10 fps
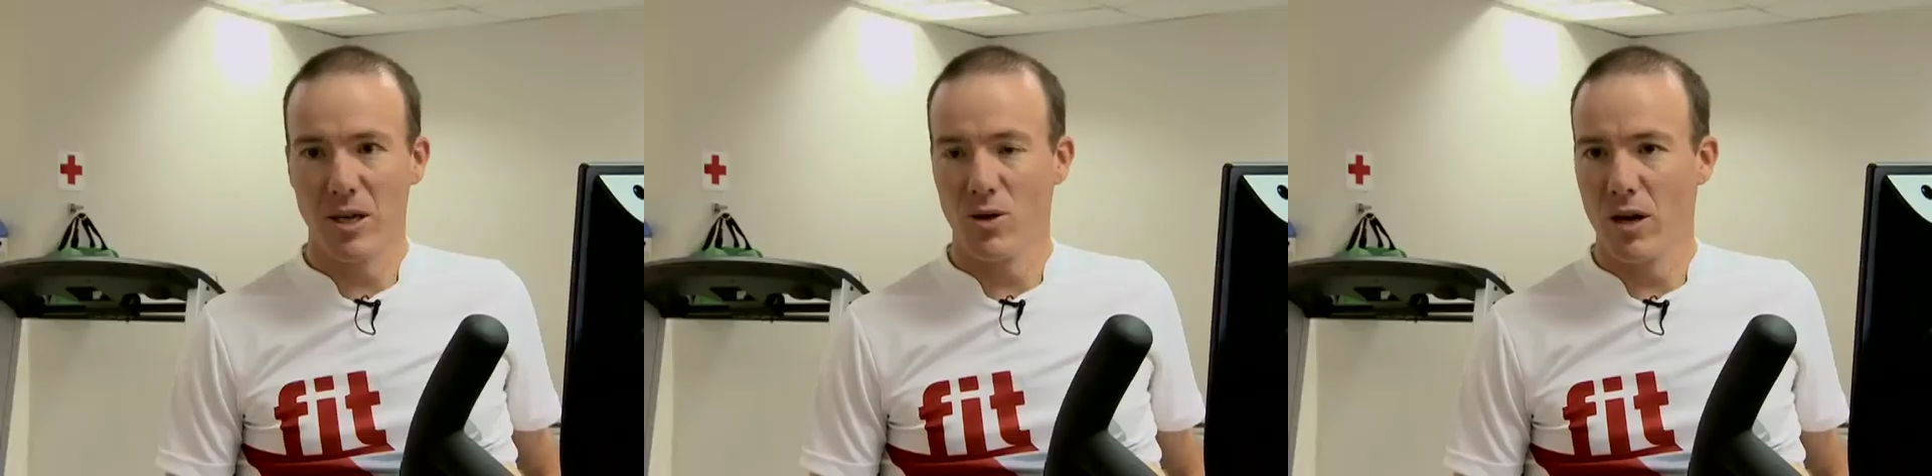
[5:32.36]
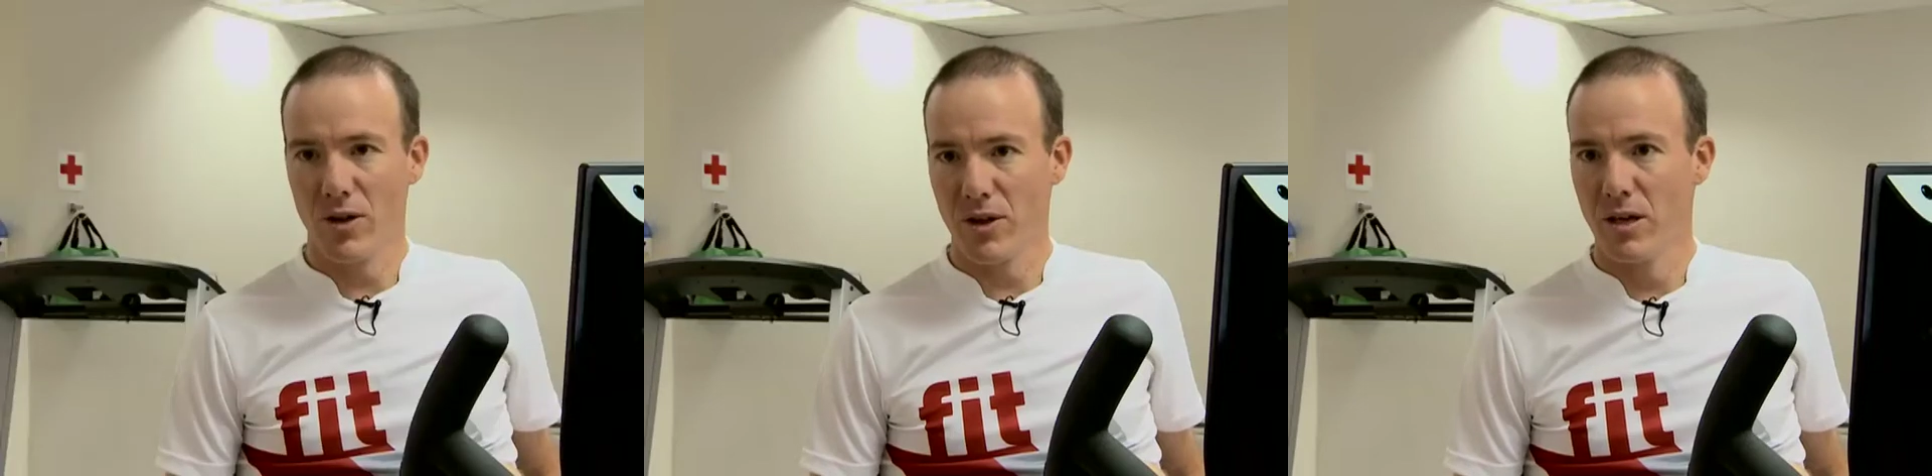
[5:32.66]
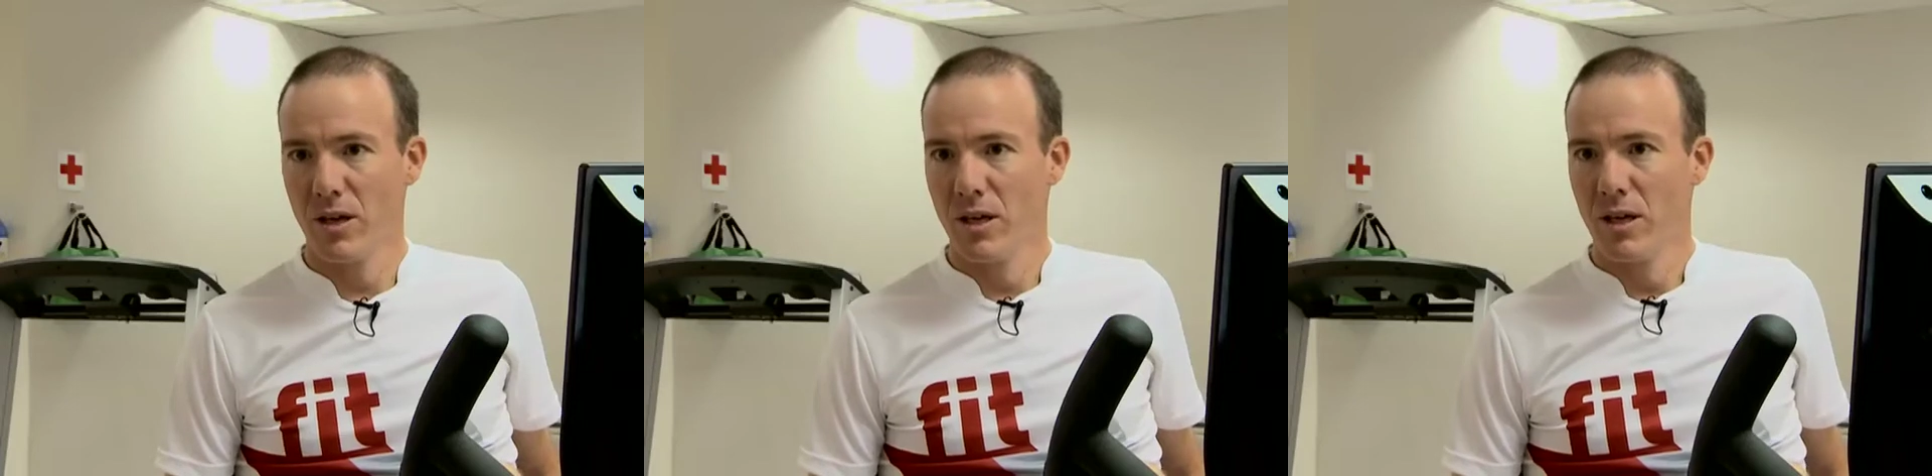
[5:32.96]
make you healthy.
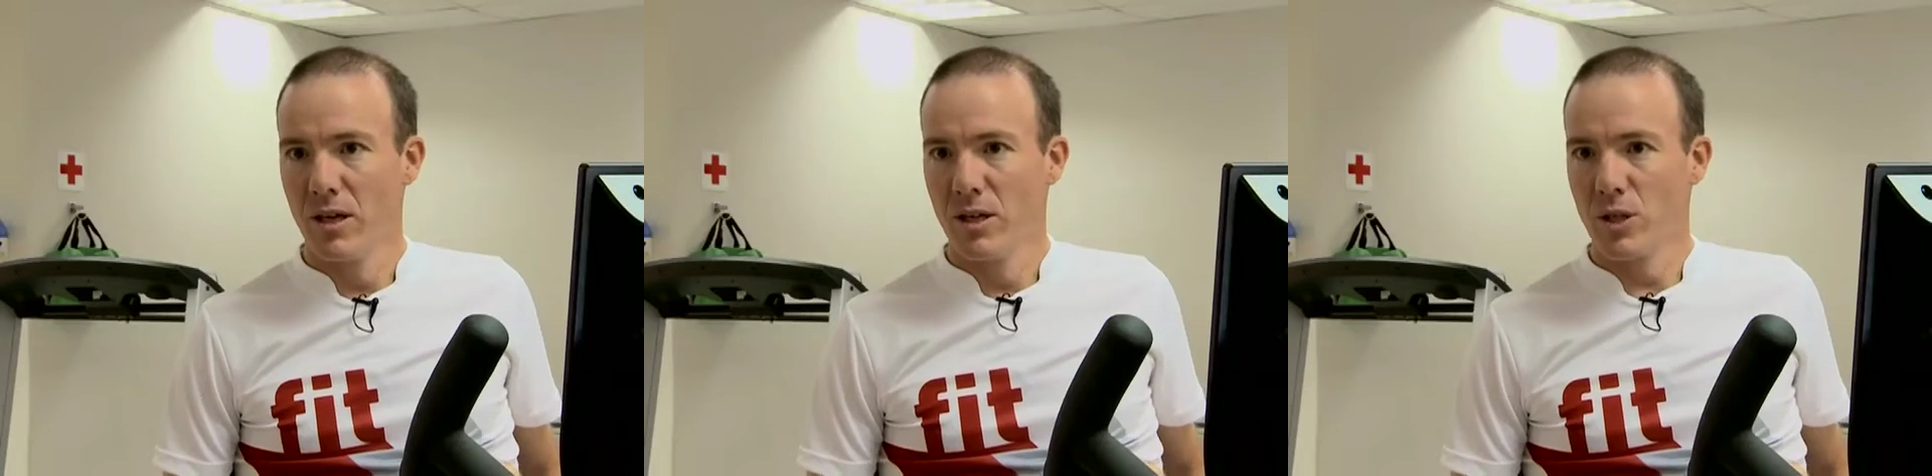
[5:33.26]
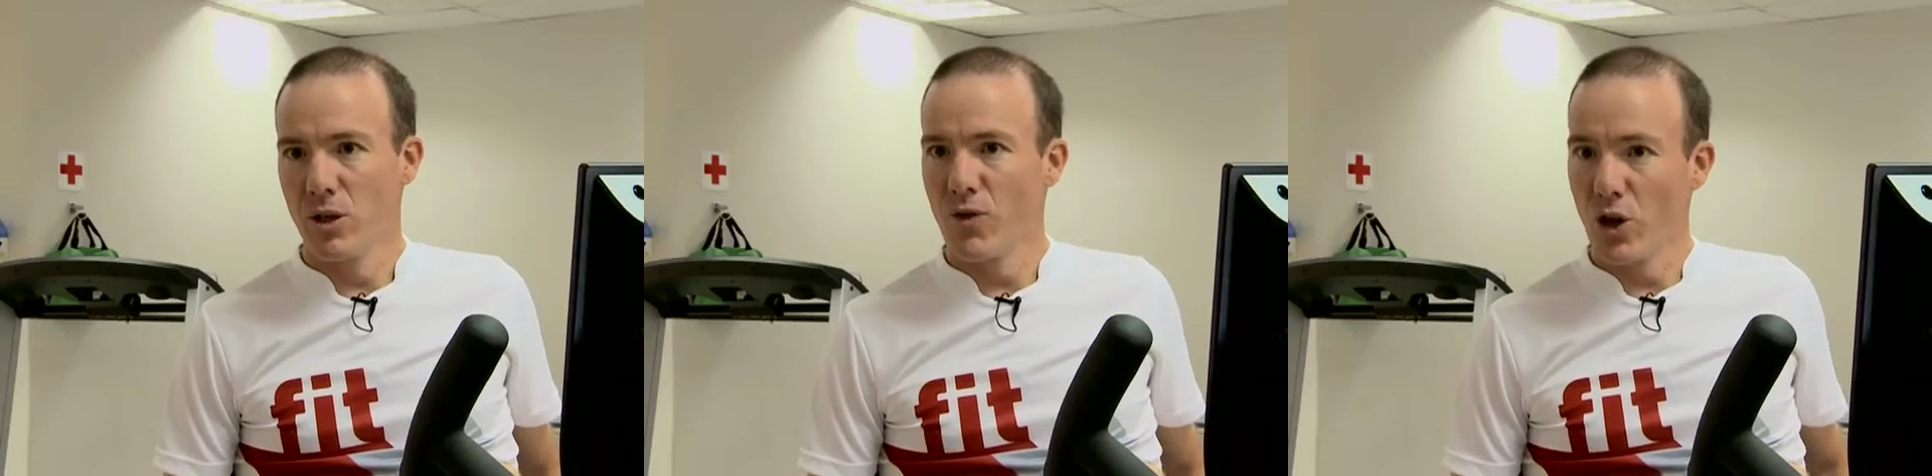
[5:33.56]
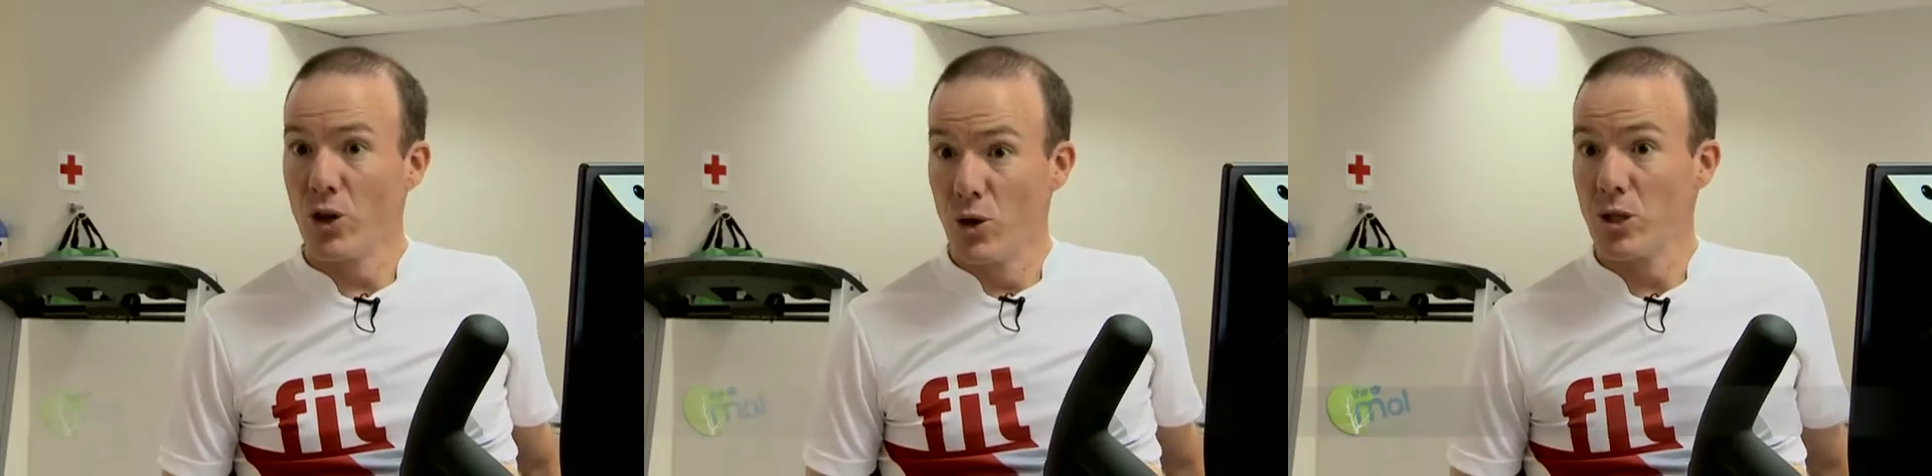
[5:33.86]
So you've got
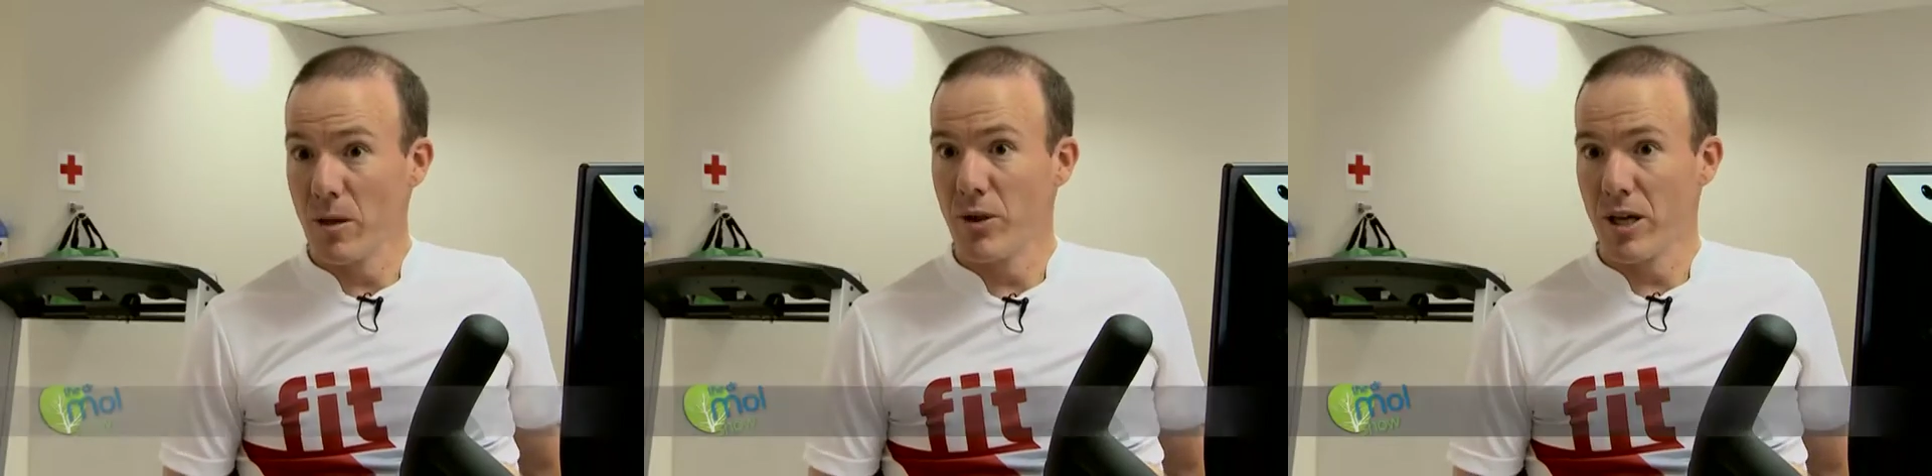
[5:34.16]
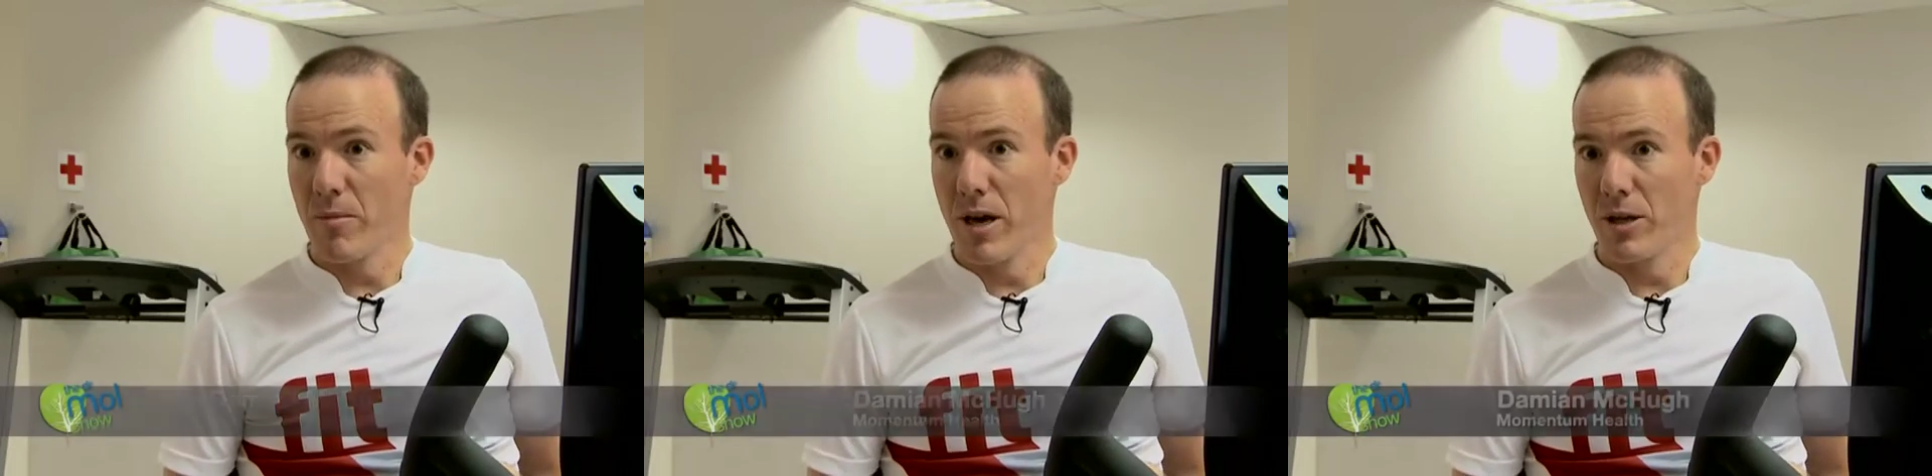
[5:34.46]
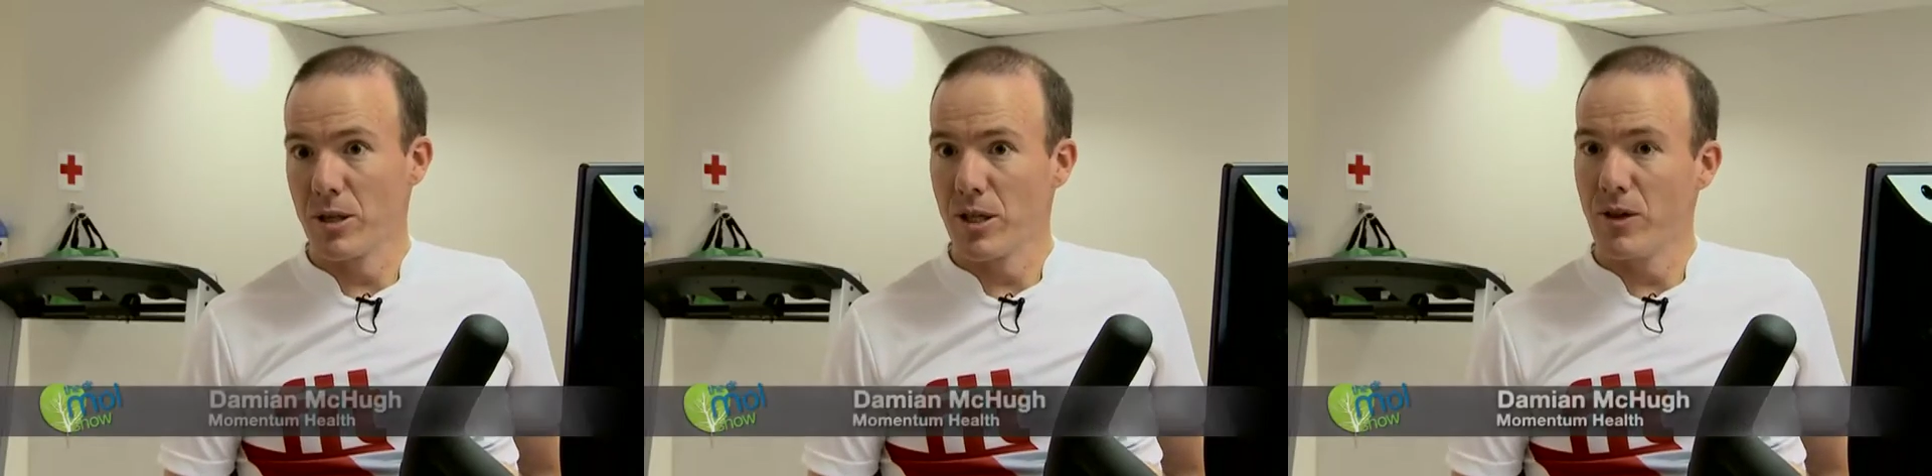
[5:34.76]
to do something about it.